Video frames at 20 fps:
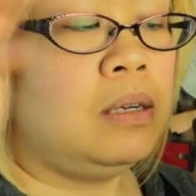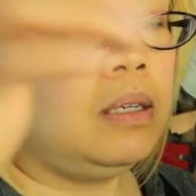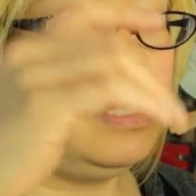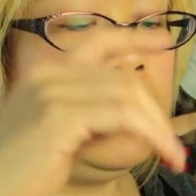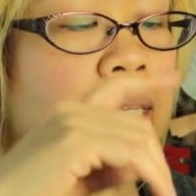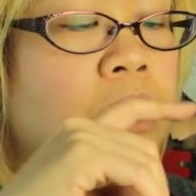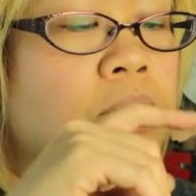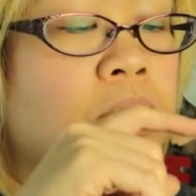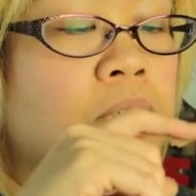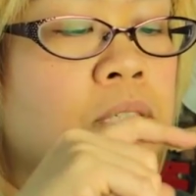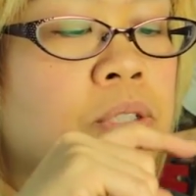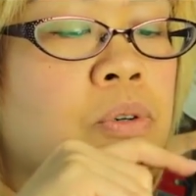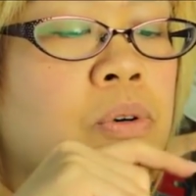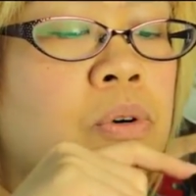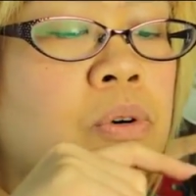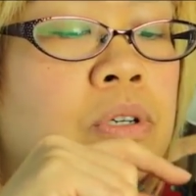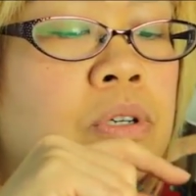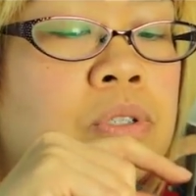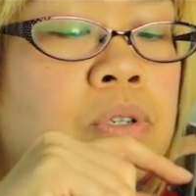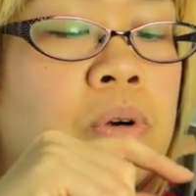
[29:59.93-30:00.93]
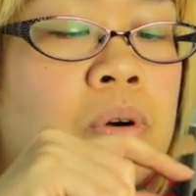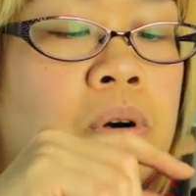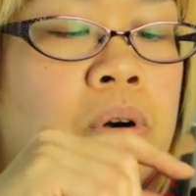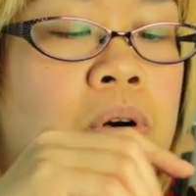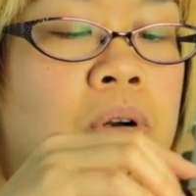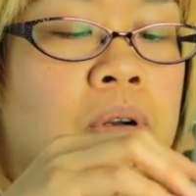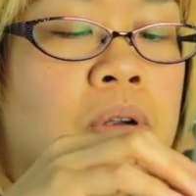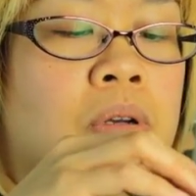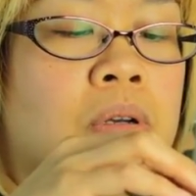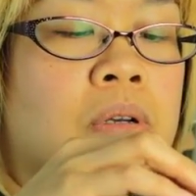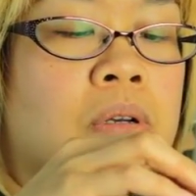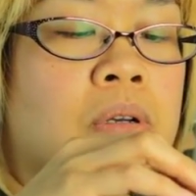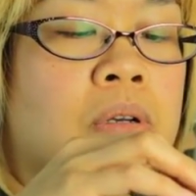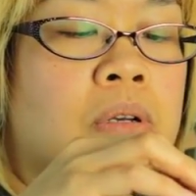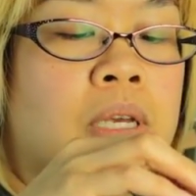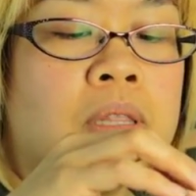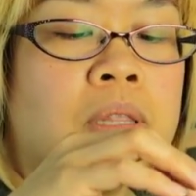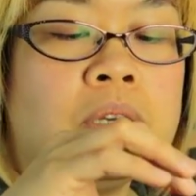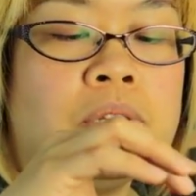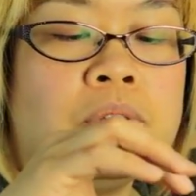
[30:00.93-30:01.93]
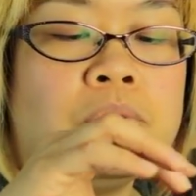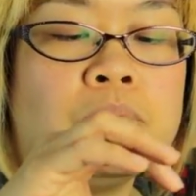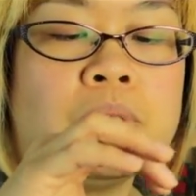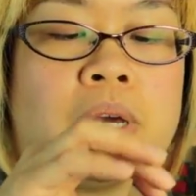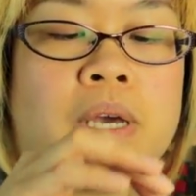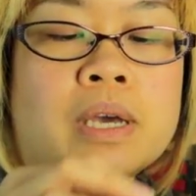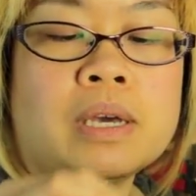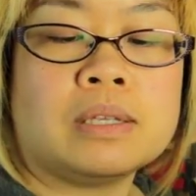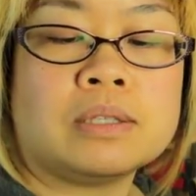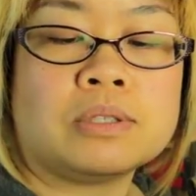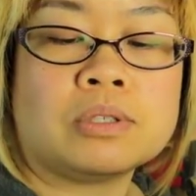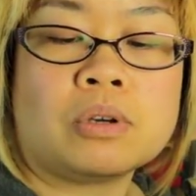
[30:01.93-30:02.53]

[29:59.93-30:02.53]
Easy Torch, or in the UK it's